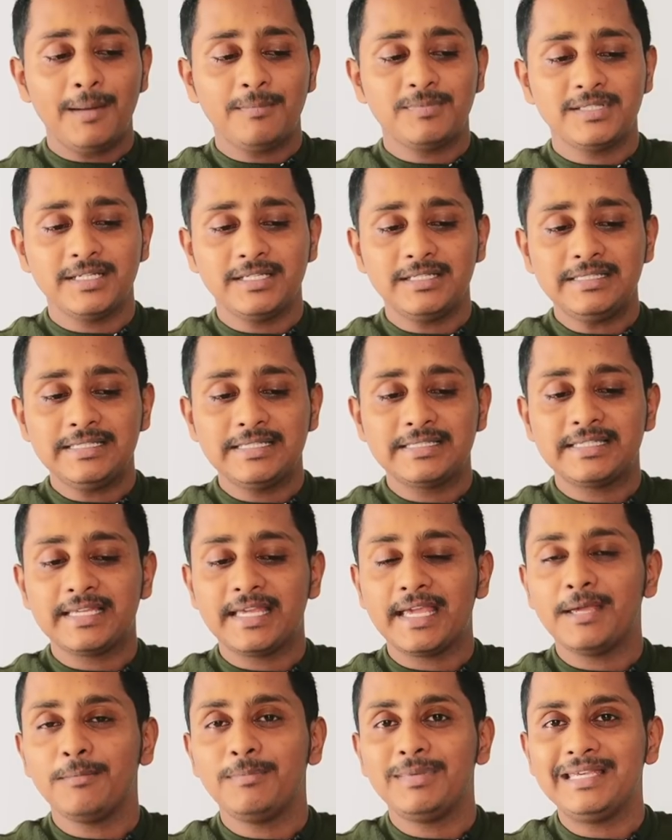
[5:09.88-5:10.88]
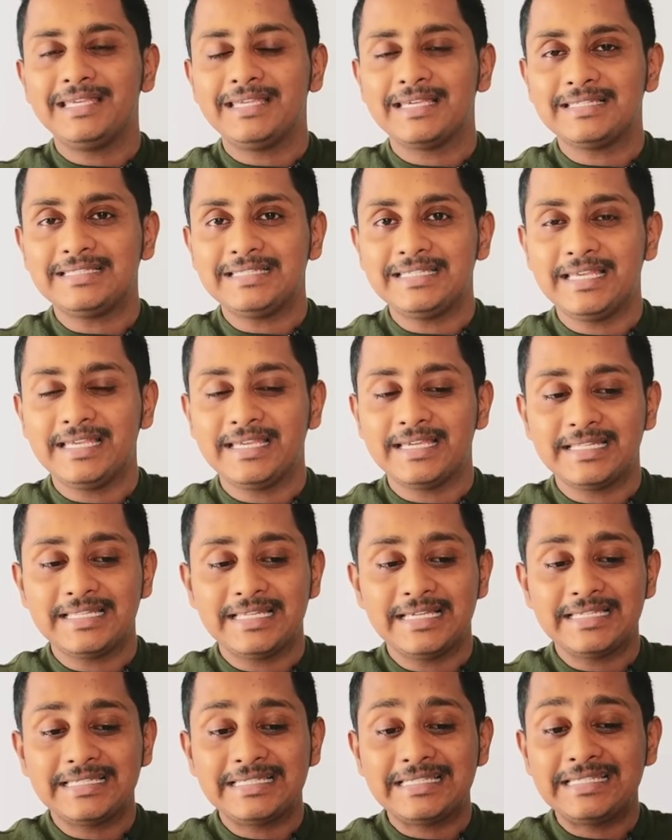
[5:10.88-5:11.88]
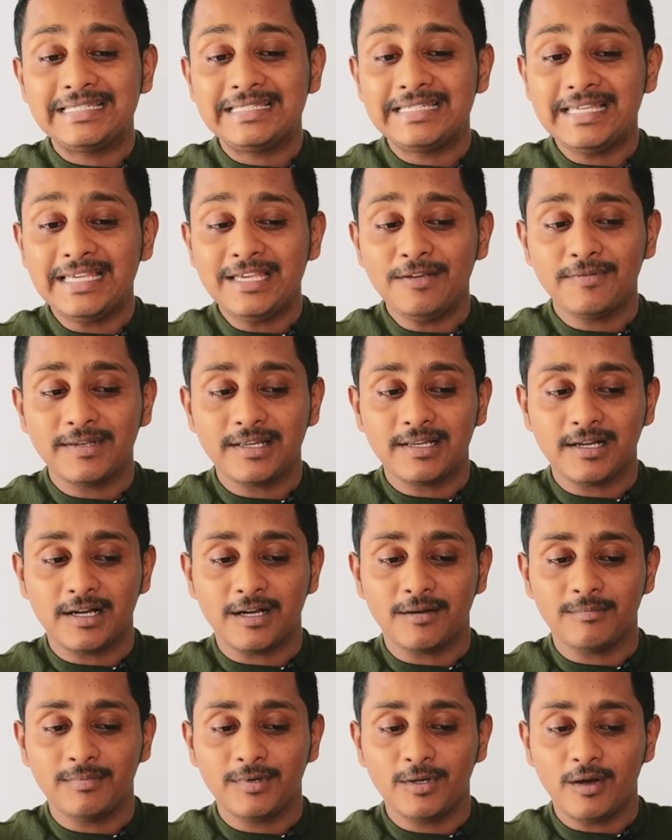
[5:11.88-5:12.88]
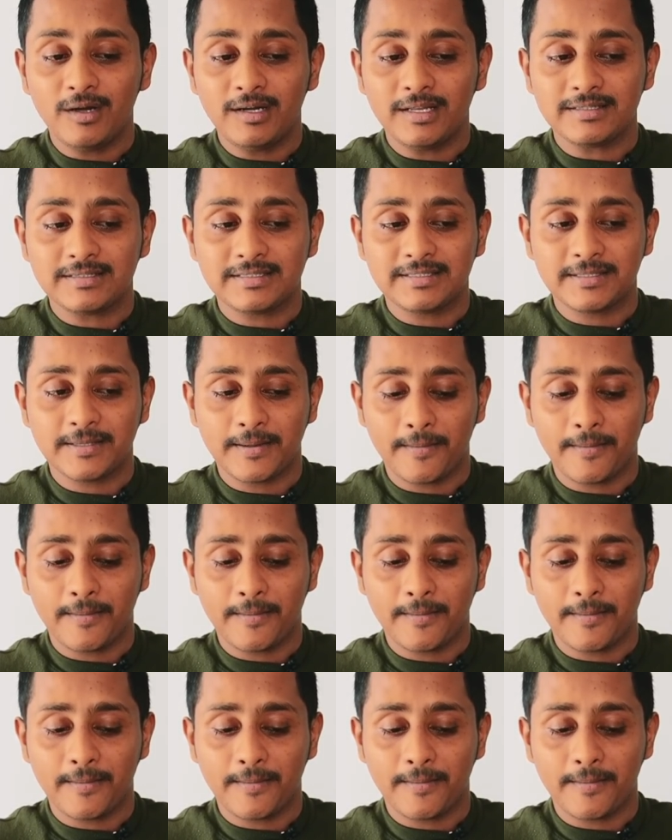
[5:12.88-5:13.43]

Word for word: Absence is A, B, S, E, and C will come, not S.